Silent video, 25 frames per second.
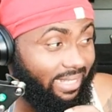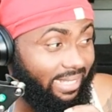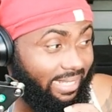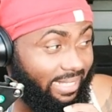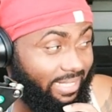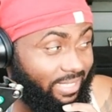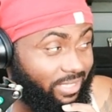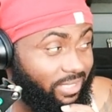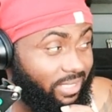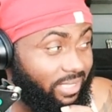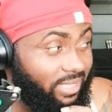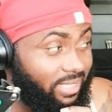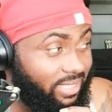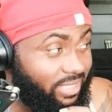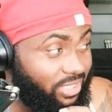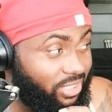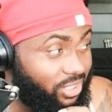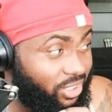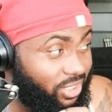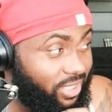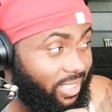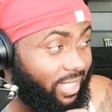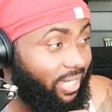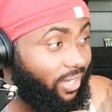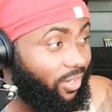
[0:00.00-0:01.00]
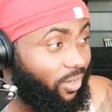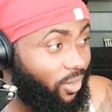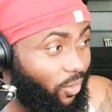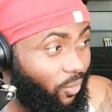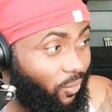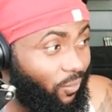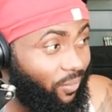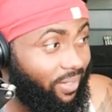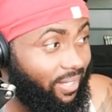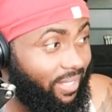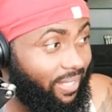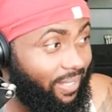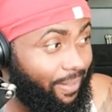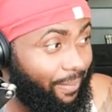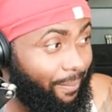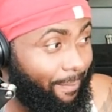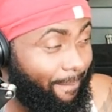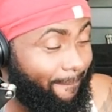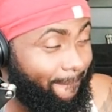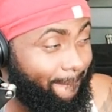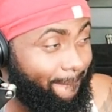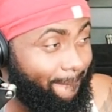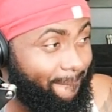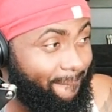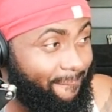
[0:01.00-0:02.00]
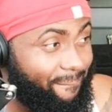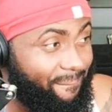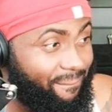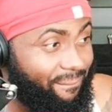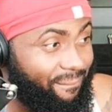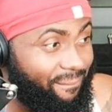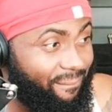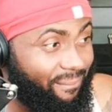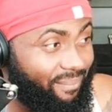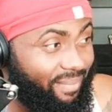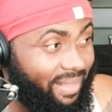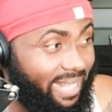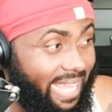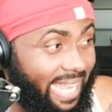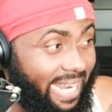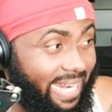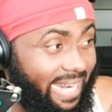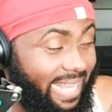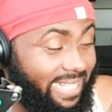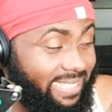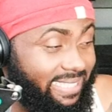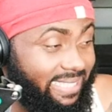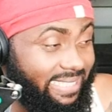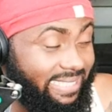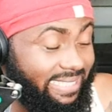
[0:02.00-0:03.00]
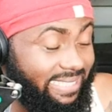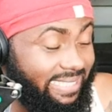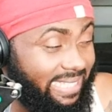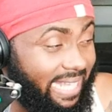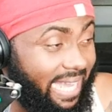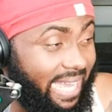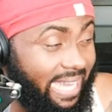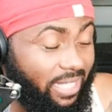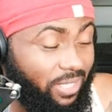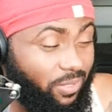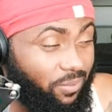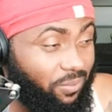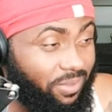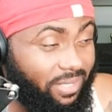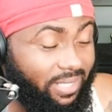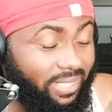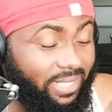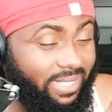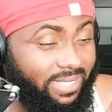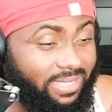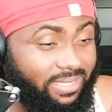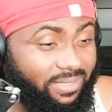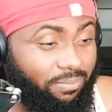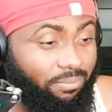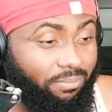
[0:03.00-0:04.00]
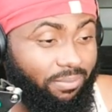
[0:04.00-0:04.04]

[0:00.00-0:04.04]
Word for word: He's legit going in. Like that's exactly what it is.